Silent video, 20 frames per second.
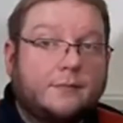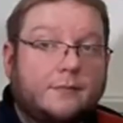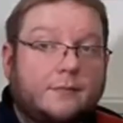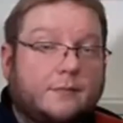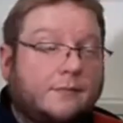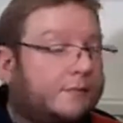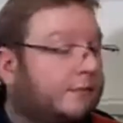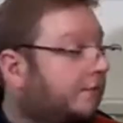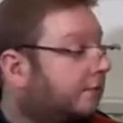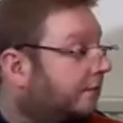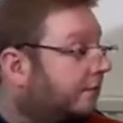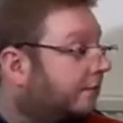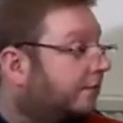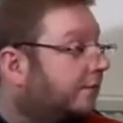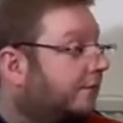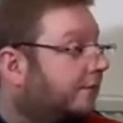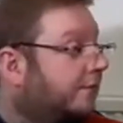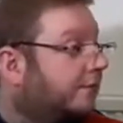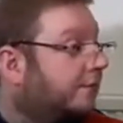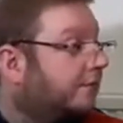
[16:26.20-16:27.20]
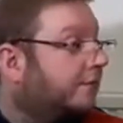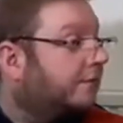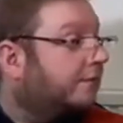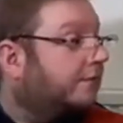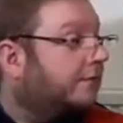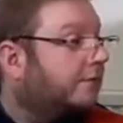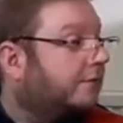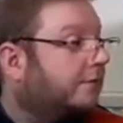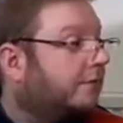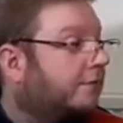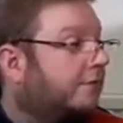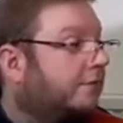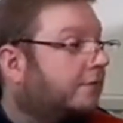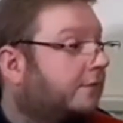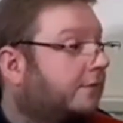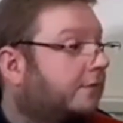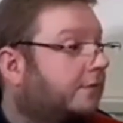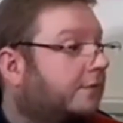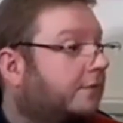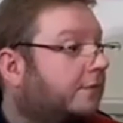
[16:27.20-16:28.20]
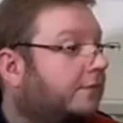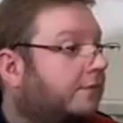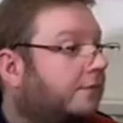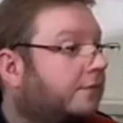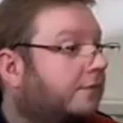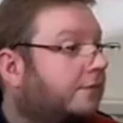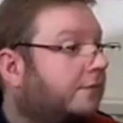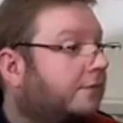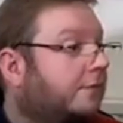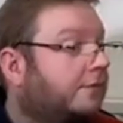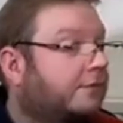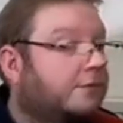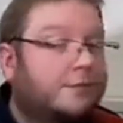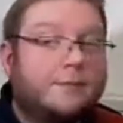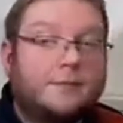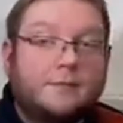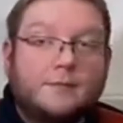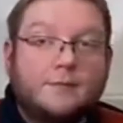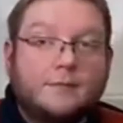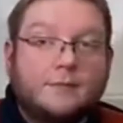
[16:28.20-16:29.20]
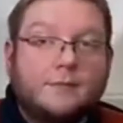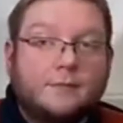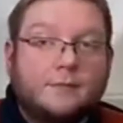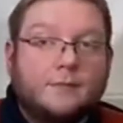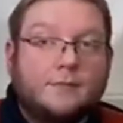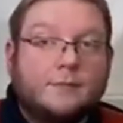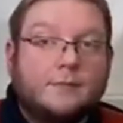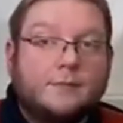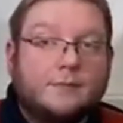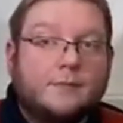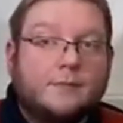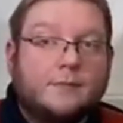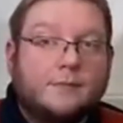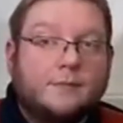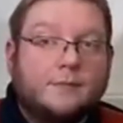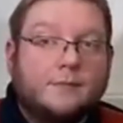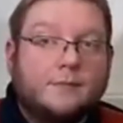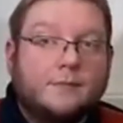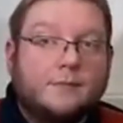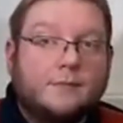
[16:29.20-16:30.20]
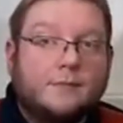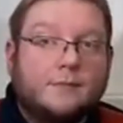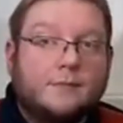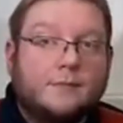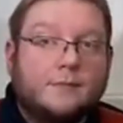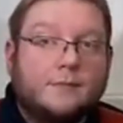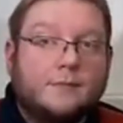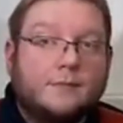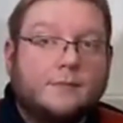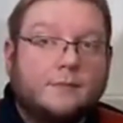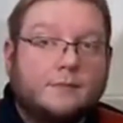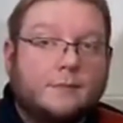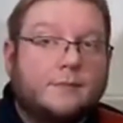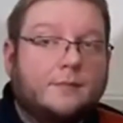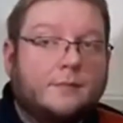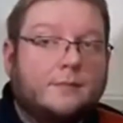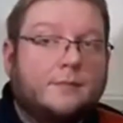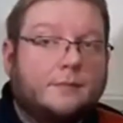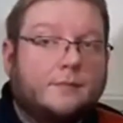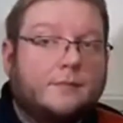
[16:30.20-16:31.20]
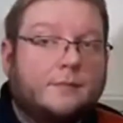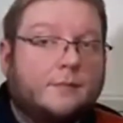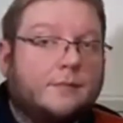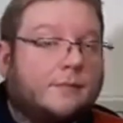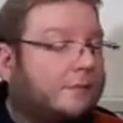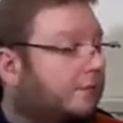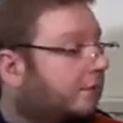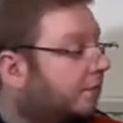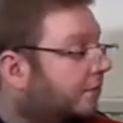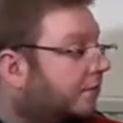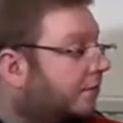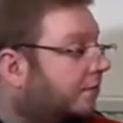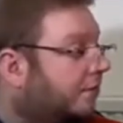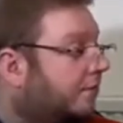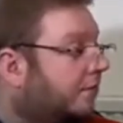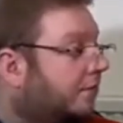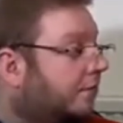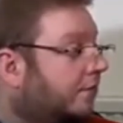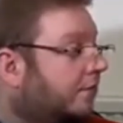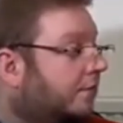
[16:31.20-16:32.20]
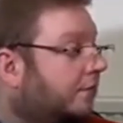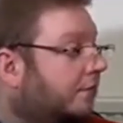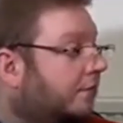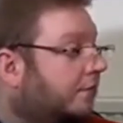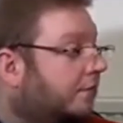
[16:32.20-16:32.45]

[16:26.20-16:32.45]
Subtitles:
(silent)